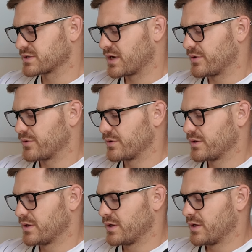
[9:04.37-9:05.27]
So
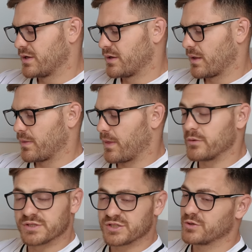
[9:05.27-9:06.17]

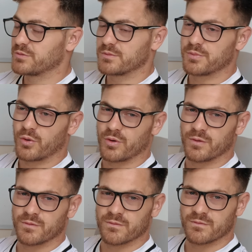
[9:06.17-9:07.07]
those are super
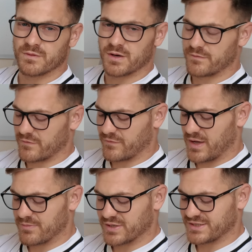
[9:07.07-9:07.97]
important, you know, for
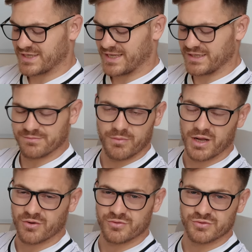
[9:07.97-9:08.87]
fibre intake,
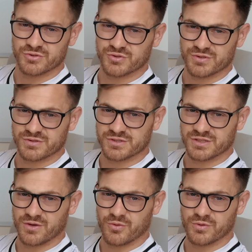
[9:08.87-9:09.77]
micronutrients, you
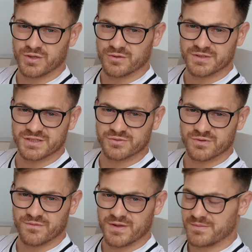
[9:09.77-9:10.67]
know, all the goodness, all
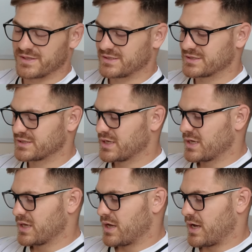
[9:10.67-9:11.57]
the vitamins.
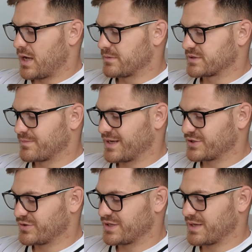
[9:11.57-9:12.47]
So make
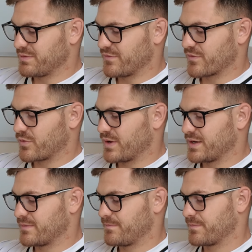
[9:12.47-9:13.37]
sure you keep your fruit
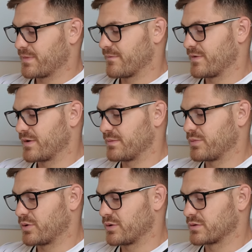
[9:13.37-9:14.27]
in, very
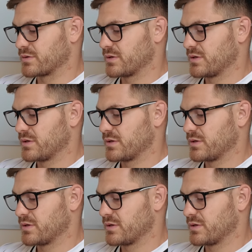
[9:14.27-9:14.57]
important.